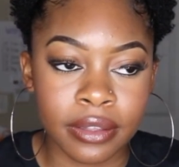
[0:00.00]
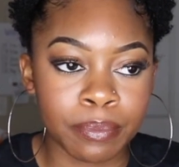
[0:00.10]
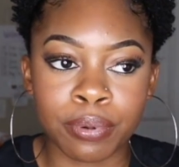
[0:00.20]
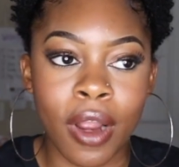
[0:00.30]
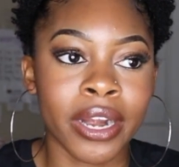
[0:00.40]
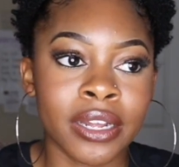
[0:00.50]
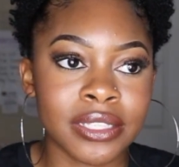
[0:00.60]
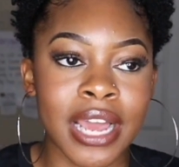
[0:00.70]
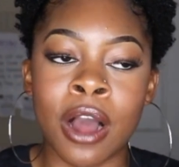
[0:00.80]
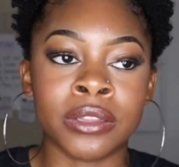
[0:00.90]

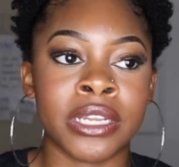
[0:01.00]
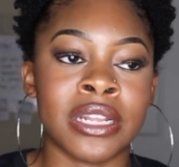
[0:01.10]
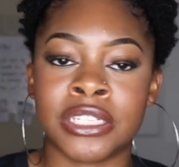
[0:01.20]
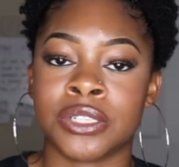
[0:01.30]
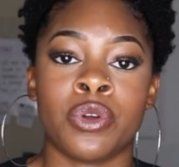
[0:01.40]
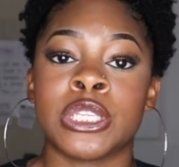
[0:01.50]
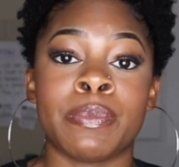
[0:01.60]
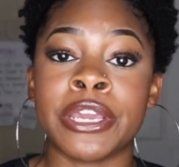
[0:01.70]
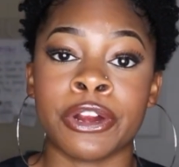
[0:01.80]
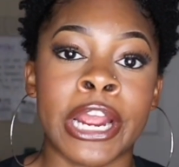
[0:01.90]
product out there that's just going to
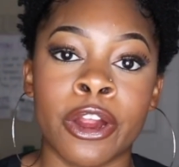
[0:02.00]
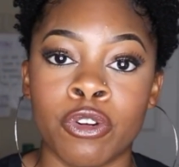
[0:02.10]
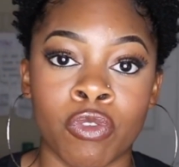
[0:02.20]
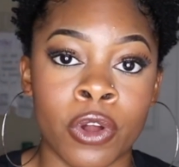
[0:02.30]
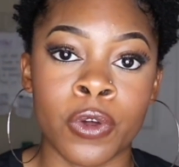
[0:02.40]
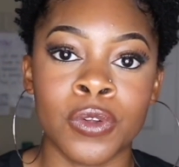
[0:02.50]
make your hair grow.